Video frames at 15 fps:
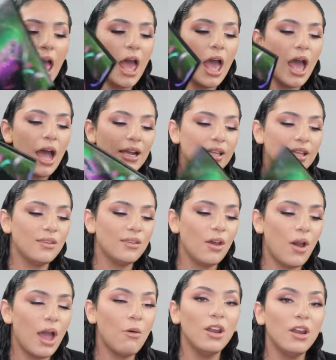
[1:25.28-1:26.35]
honey. So
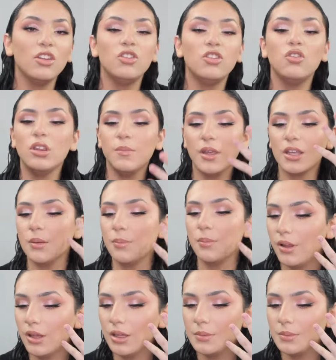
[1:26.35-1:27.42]
I wanted to do the makeup
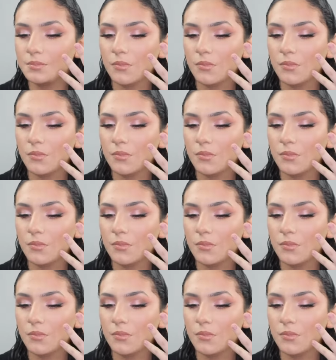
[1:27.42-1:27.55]
look.